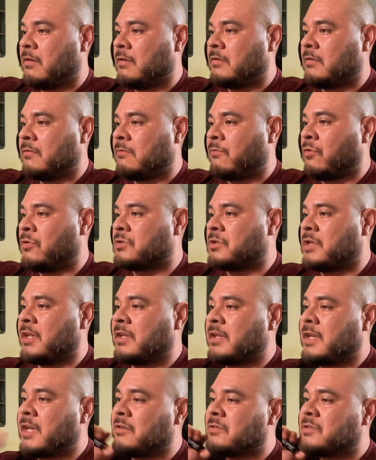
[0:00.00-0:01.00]
Forge Line
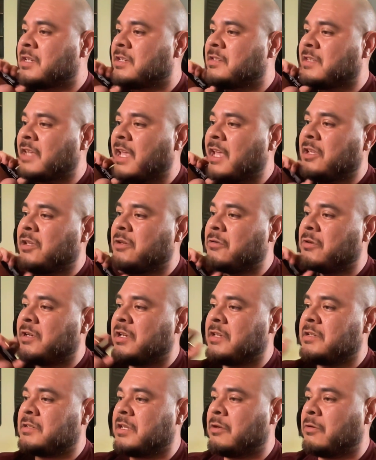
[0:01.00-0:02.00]
Kennel says, thank you, it
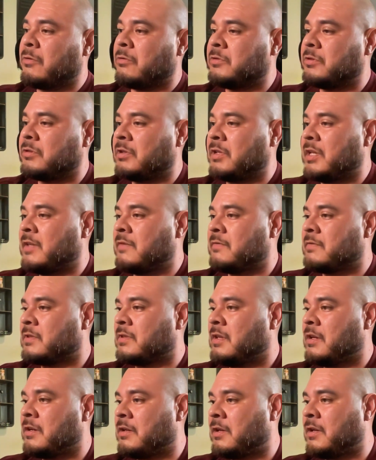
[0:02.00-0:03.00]
is the older leaves.
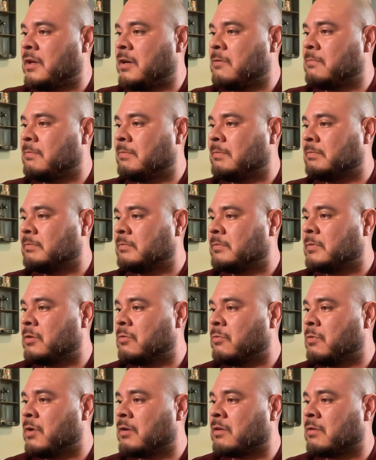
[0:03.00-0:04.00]
There you go. You're
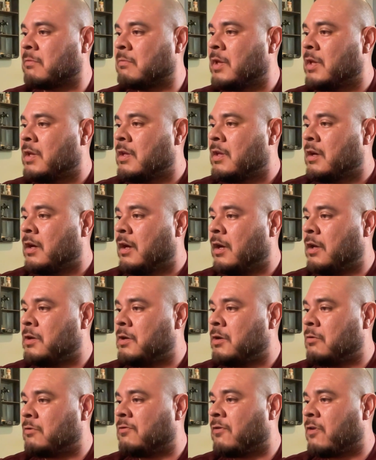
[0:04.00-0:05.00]
welcome.
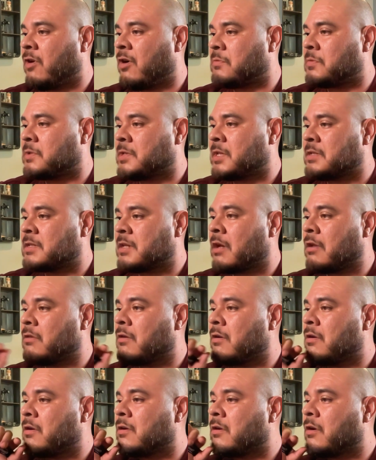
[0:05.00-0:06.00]
Unknown Farm says, how
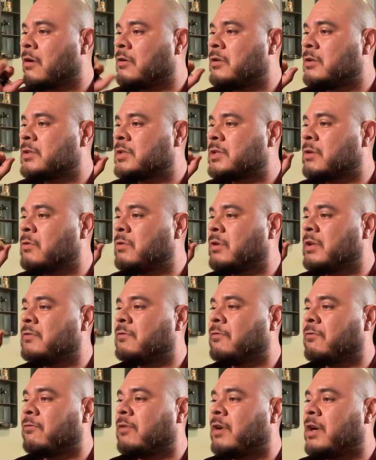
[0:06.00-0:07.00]
long are you soaking
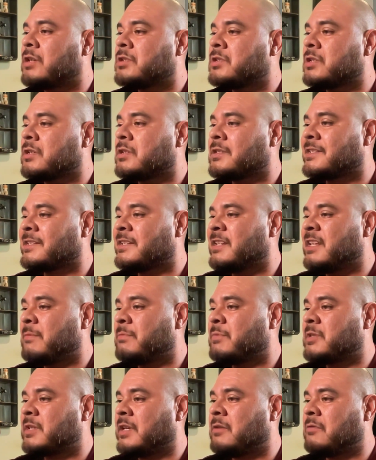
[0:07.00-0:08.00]
fresh
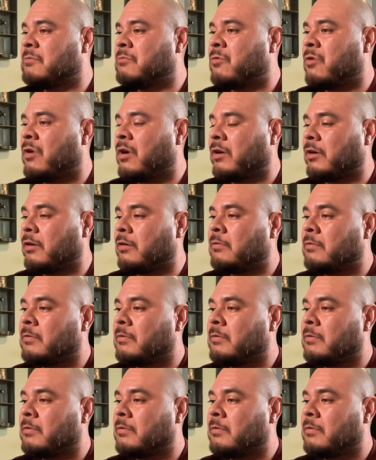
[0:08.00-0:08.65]
snips in water?